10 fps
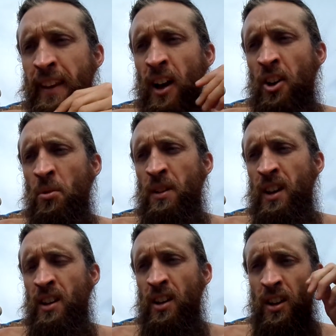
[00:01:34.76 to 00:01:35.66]
I don't
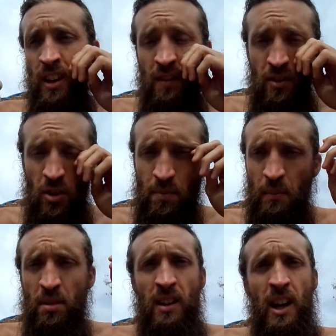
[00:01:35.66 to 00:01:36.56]
mean like if two
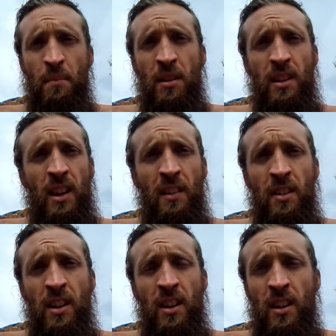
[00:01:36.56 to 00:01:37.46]
people are happy to
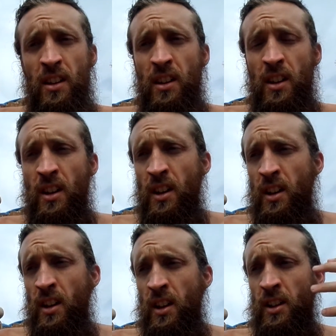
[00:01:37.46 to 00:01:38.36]
have a
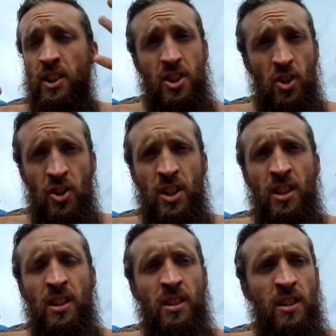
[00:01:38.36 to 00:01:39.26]

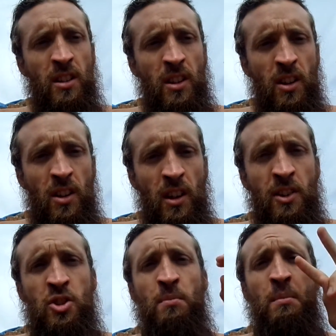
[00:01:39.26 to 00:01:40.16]
discussion,
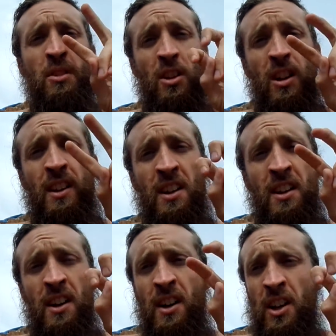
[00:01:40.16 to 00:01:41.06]
and some people call that
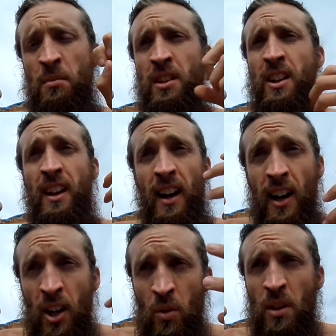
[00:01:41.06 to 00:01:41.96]
an argument, like
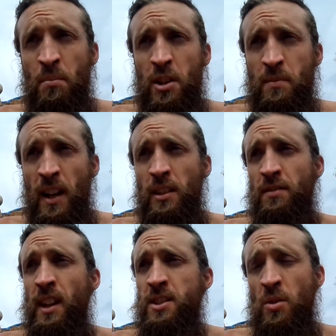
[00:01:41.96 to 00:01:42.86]
arguing a
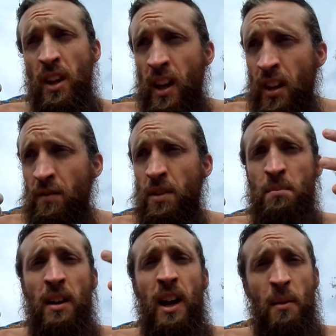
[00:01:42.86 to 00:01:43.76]
perspective. That's okay if
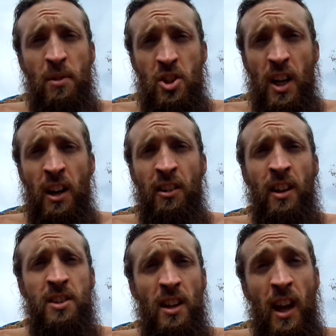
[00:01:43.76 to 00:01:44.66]
people are happy
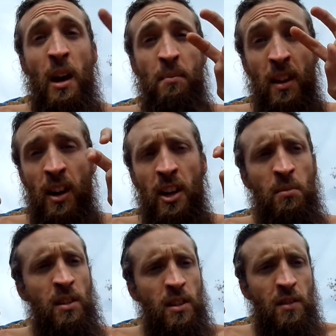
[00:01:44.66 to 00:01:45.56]
sharing. It's a happy
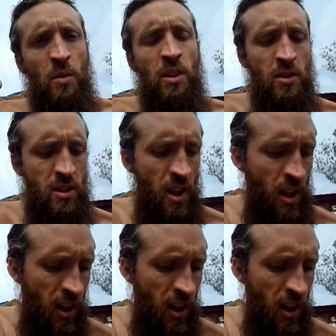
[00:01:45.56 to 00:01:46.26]
argument. If you want to use,